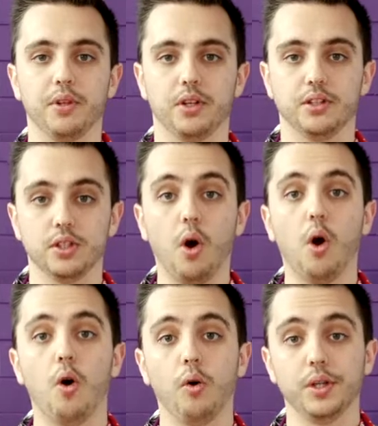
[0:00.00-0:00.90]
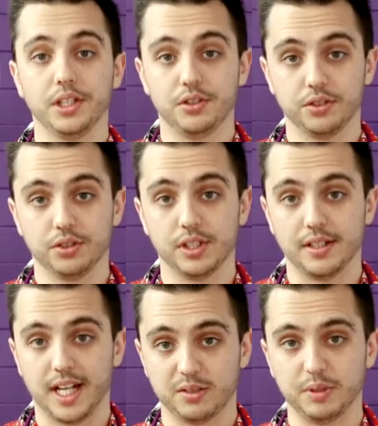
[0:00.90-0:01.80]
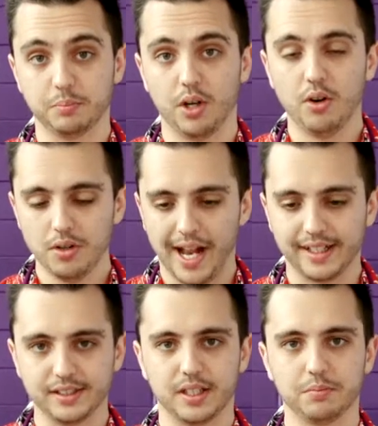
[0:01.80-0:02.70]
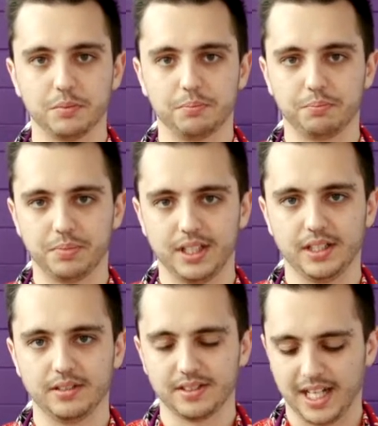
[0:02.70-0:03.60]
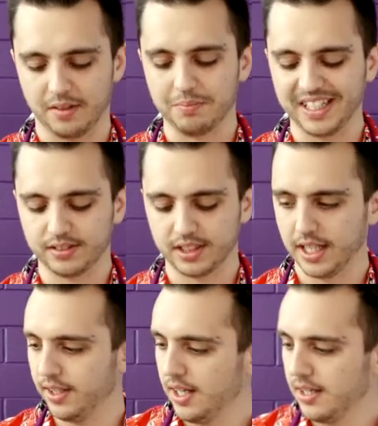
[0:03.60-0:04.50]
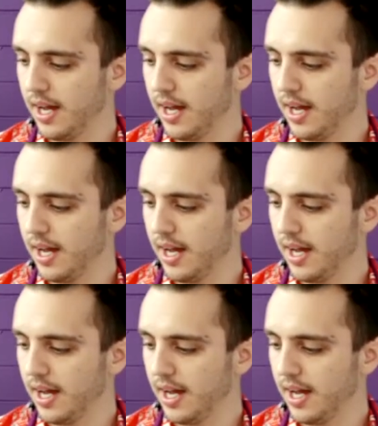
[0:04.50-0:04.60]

those all into a nice big bowl and then give them a big kind of mix together.